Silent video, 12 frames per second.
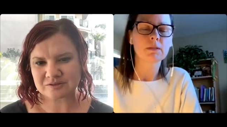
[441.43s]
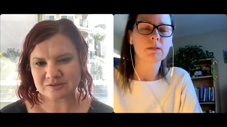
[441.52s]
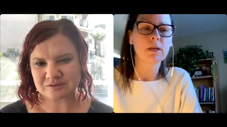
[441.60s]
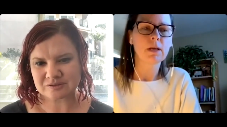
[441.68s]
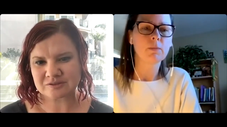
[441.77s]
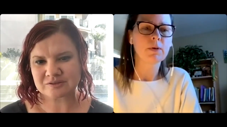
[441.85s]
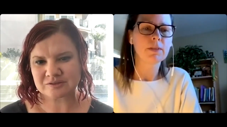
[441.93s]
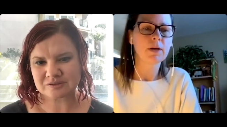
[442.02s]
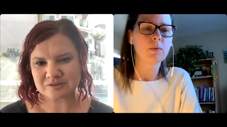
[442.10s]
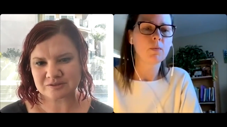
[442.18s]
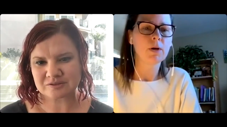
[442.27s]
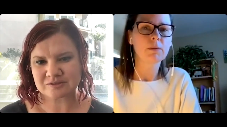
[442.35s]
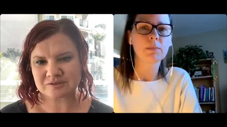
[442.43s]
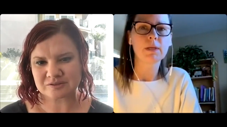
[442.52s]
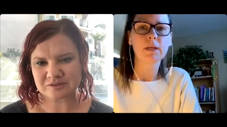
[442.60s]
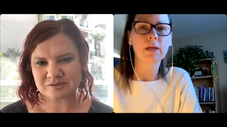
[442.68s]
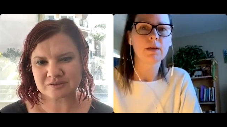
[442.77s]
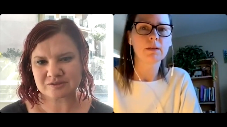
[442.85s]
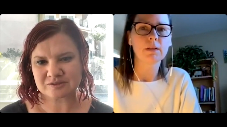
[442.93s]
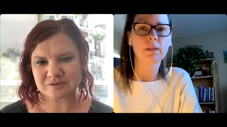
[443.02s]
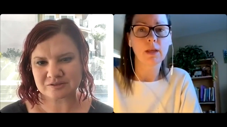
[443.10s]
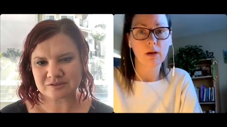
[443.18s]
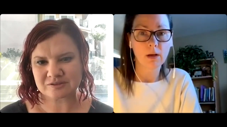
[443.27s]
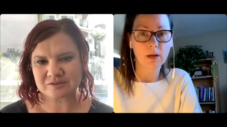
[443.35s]
Speaker 1: And without one being healthy,
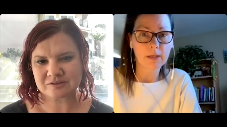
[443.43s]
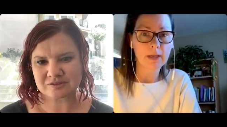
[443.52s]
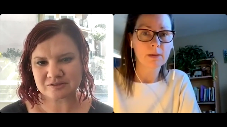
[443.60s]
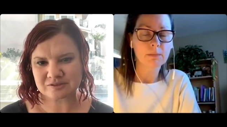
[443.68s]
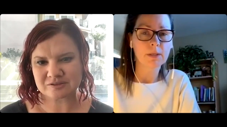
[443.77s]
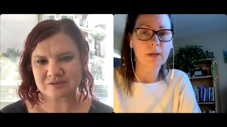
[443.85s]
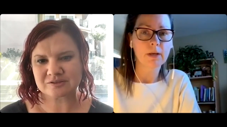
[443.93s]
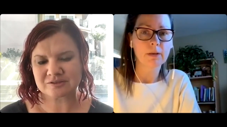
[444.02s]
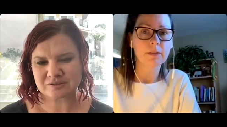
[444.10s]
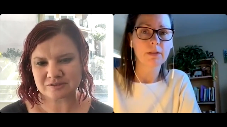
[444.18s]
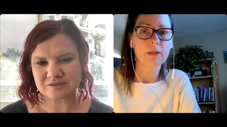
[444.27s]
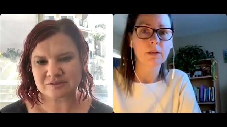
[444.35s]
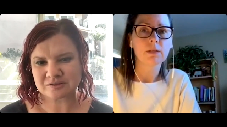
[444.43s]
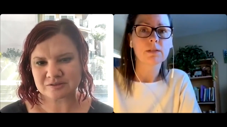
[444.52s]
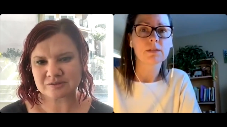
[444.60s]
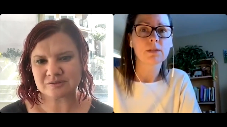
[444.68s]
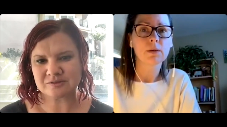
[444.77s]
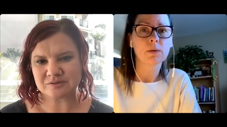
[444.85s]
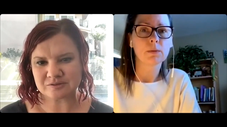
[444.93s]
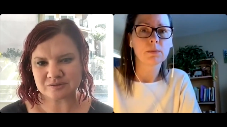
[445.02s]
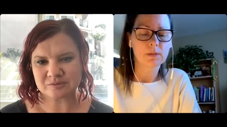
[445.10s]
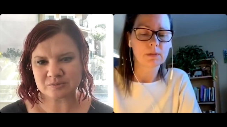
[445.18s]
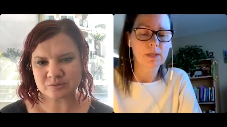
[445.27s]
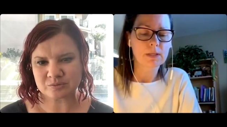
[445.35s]
they all can't be healthy. So mm-hmm.
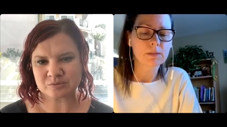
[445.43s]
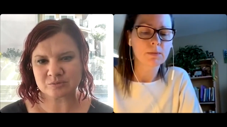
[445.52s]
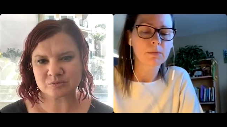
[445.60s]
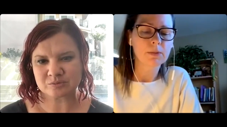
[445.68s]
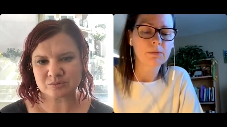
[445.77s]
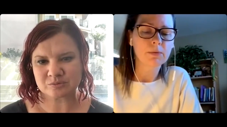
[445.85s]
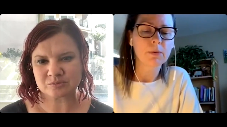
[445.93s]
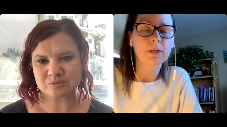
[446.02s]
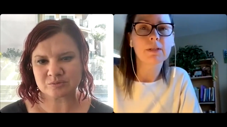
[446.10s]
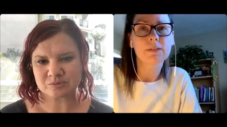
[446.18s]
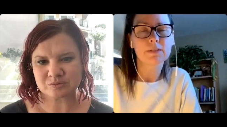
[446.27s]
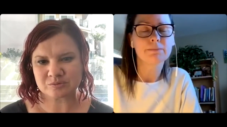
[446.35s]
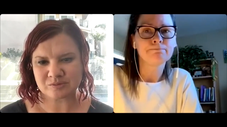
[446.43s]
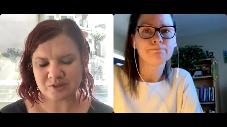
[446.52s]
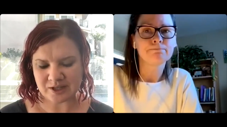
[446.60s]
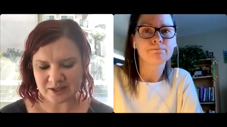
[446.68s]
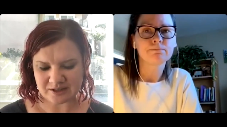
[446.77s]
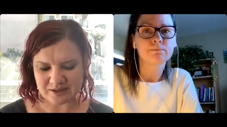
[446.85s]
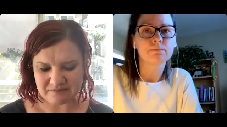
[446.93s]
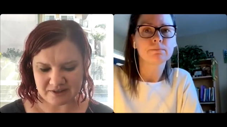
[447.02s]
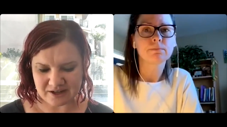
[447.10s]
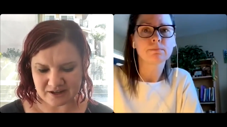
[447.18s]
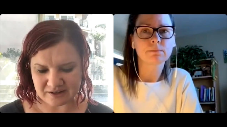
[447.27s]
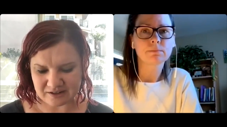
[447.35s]
that's where we focus.
Speaker 2: I love
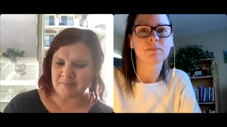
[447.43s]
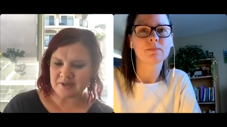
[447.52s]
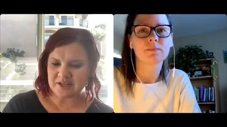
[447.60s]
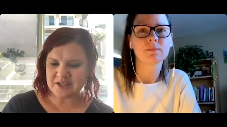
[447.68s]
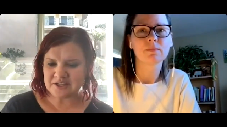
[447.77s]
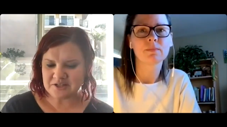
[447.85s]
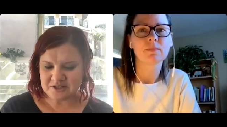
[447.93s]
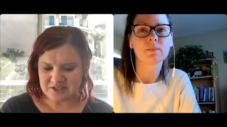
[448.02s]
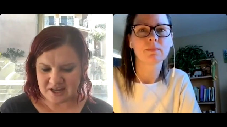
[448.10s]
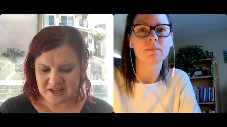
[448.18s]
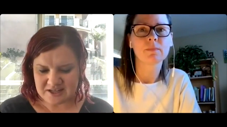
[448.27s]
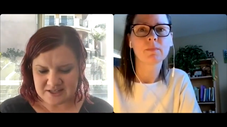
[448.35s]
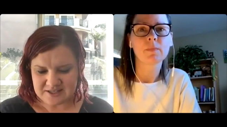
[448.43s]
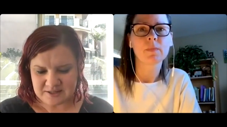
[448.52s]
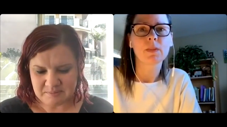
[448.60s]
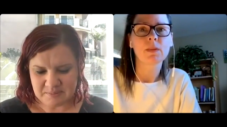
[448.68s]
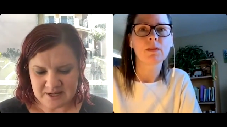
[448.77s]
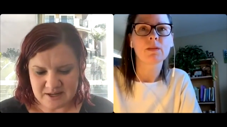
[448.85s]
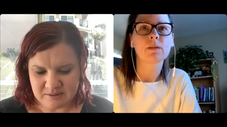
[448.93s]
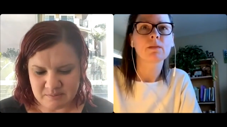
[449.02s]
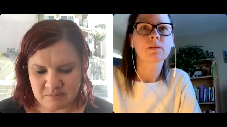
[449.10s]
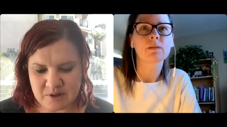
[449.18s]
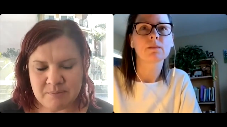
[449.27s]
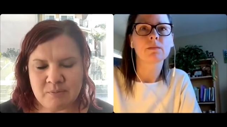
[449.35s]
that. Can you tell us a bit
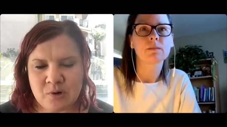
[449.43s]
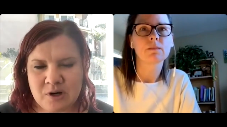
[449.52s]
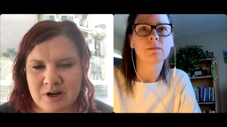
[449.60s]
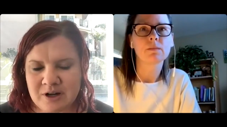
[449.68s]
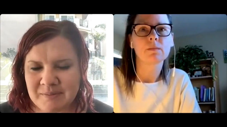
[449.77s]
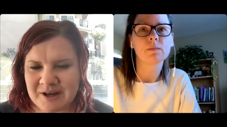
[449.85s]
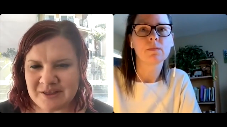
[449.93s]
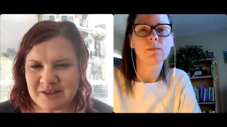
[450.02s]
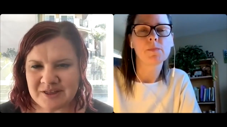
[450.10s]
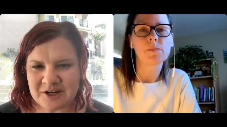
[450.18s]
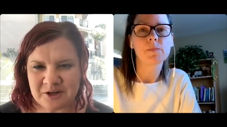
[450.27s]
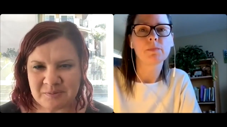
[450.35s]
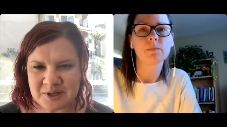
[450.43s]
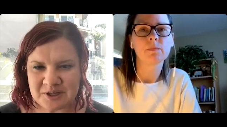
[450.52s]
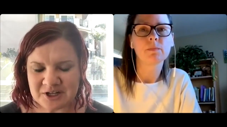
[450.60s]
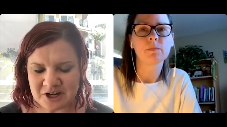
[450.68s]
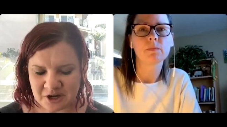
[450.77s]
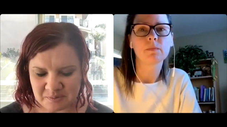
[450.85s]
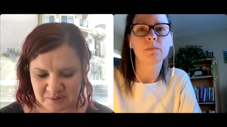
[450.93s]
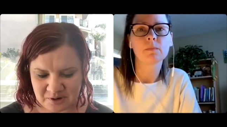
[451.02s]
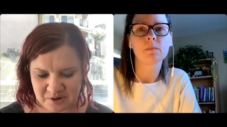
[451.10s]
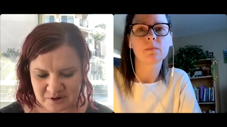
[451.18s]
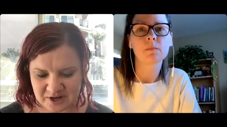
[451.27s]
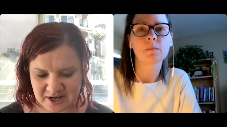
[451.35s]
more about the therapy dog
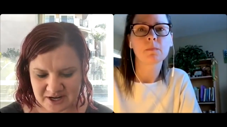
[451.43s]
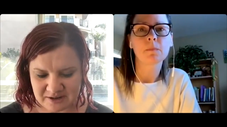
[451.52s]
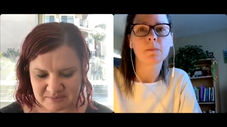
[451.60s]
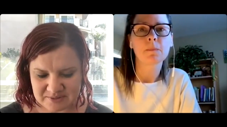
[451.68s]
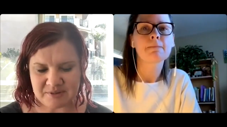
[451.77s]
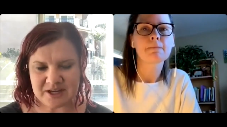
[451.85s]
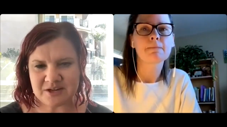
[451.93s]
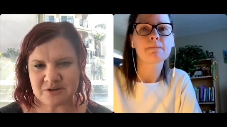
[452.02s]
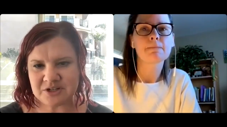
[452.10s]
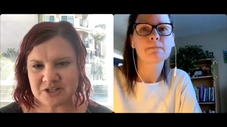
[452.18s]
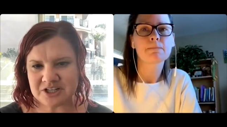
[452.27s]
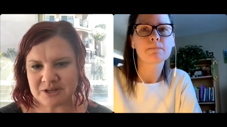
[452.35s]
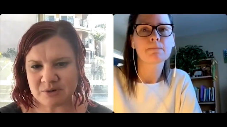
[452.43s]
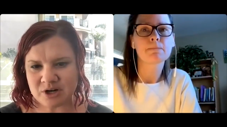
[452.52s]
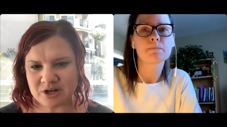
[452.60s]
programs that you and your team are